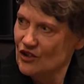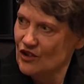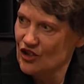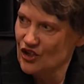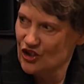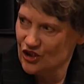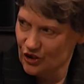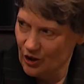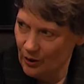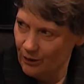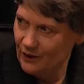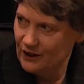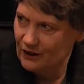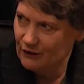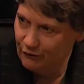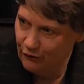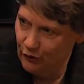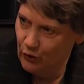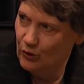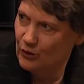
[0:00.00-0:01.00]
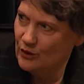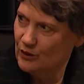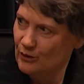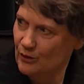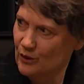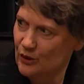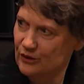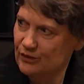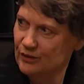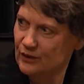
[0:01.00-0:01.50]
stopping forward
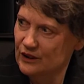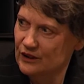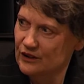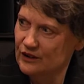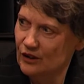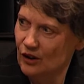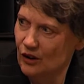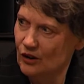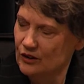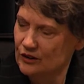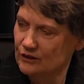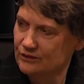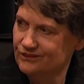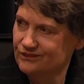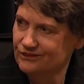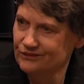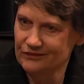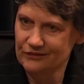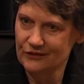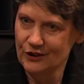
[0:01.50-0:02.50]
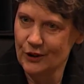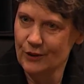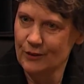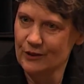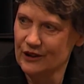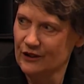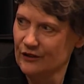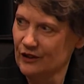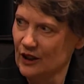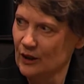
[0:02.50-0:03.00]
movement on
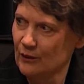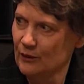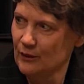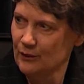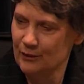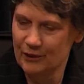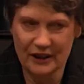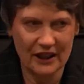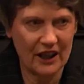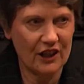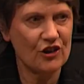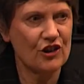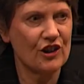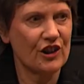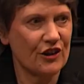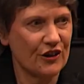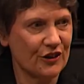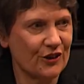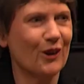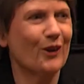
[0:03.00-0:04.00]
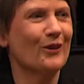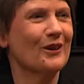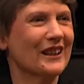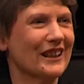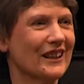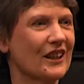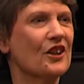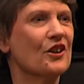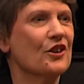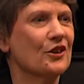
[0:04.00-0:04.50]
human development, but actually
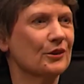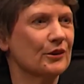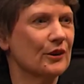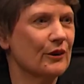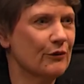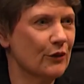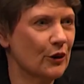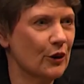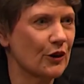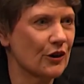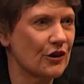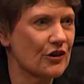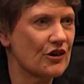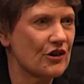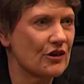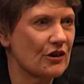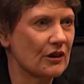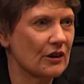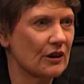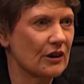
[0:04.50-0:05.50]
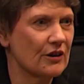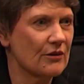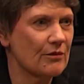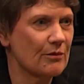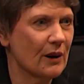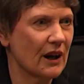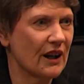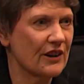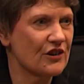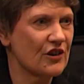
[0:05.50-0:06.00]
throwing it into reverse in
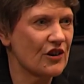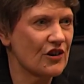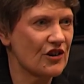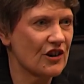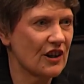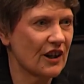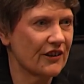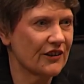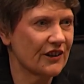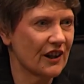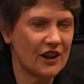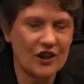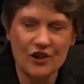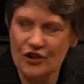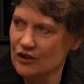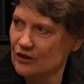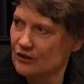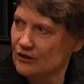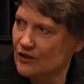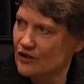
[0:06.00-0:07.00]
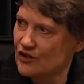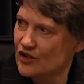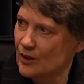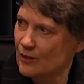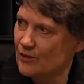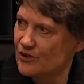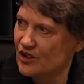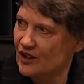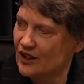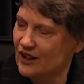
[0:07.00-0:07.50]
parts of South Asia and
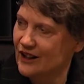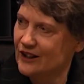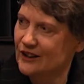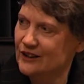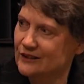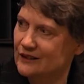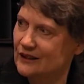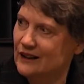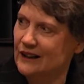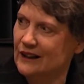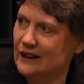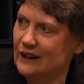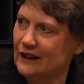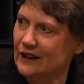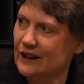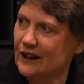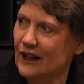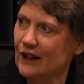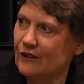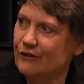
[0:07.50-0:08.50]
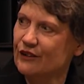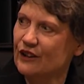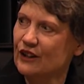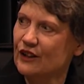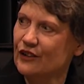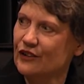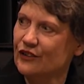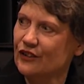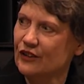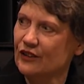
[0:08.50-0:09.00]
sub-Saharan
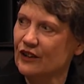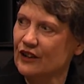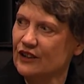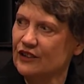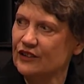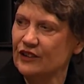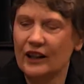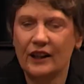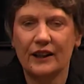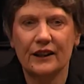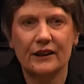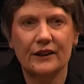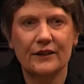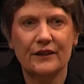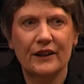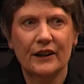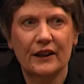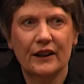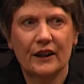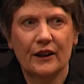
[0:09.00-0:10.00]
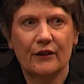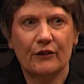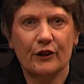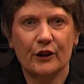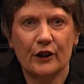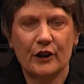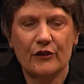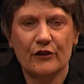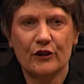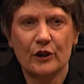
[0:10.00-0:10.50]
Africa. So these are
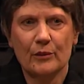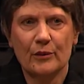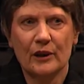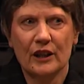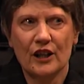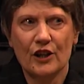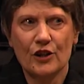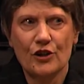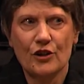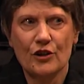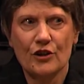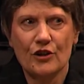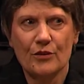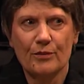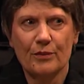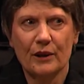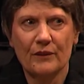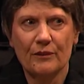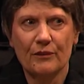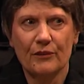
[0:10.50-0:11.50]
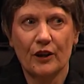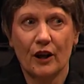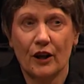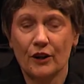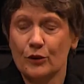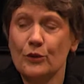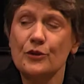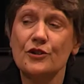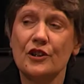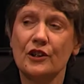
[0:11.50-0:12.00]
very, very big issues. But
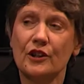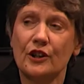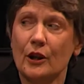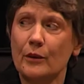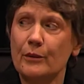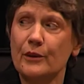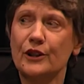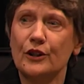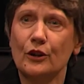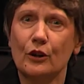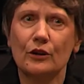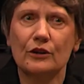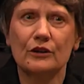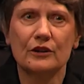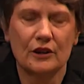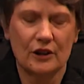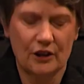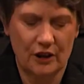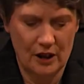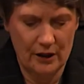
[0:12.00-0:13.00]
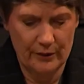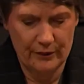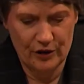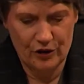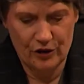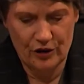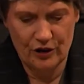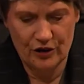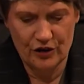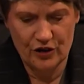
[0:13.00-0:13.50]
I'd also go beyond
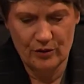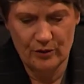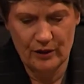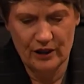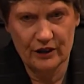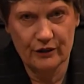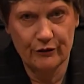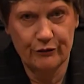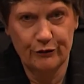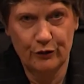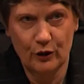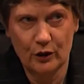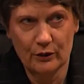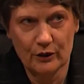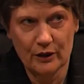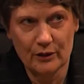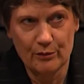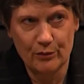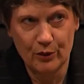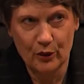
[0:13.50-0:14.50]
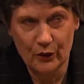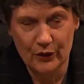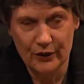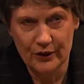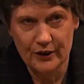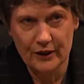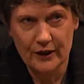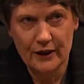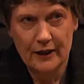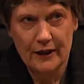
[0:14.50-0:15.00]
climate change to make the following
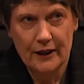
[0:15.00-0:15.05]
point,